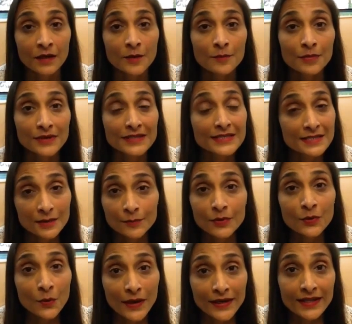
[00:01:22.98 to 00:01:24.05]
But a simpler
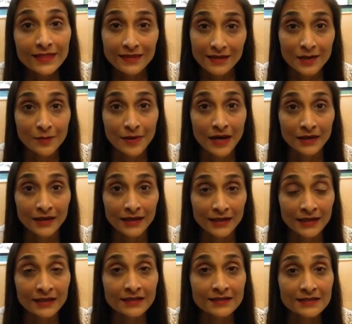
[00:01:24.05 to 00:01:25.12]
way to think about it
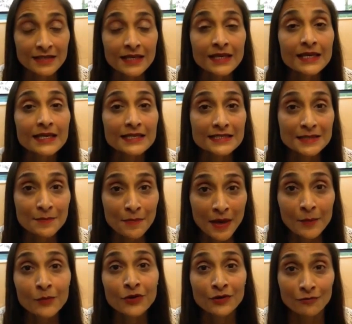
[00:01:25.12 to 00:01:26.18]
is it's
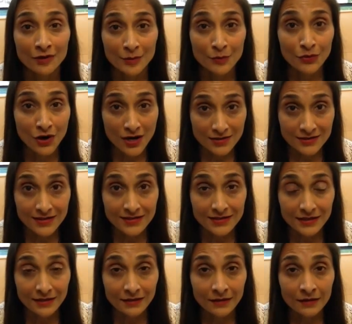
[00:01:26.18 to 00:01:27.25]
memory
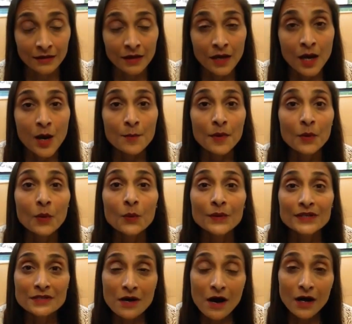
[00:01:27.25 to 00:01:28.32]
reprocessing. But when we
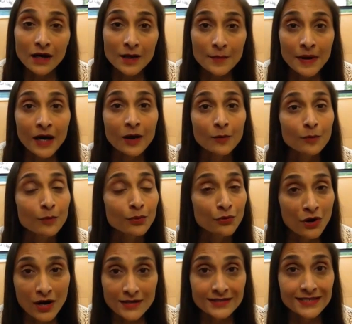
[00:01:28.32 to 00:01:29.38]
talk about
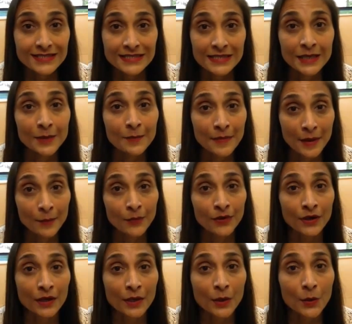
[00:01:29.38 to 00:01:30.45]
processing a
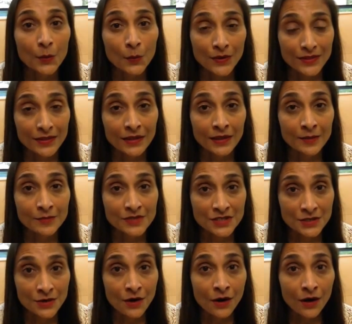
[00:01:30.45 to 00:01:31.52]
memory with
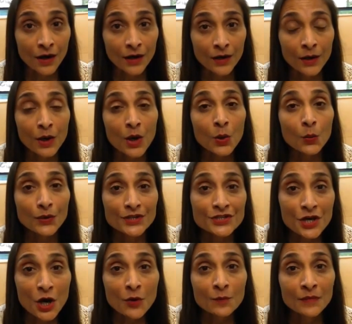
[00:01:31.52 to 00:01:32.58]
EMDR, we
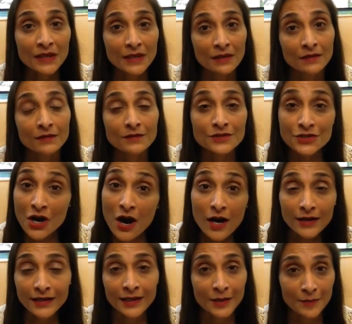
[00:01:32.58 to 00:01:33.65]
don't mean
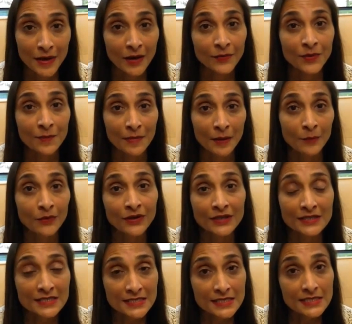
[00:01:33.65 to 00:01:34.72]
talking about the memory
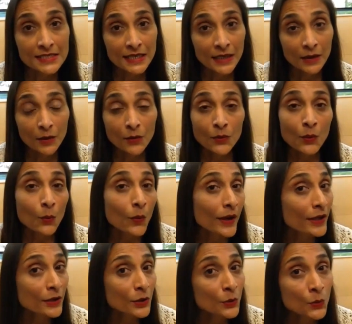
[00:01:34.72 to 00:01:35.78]
in detail the way
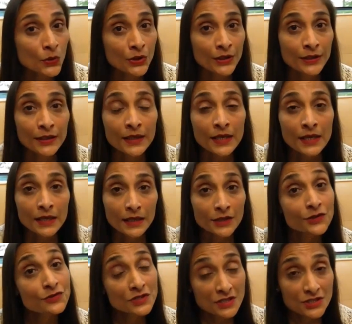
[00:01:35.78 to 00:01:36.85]
you would in
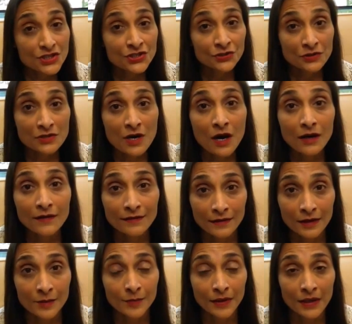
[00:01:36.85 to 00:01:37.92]
traditional talk
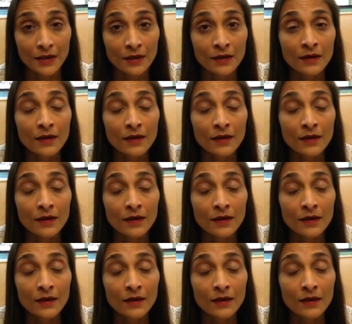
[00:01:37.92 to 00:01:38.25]
therapy.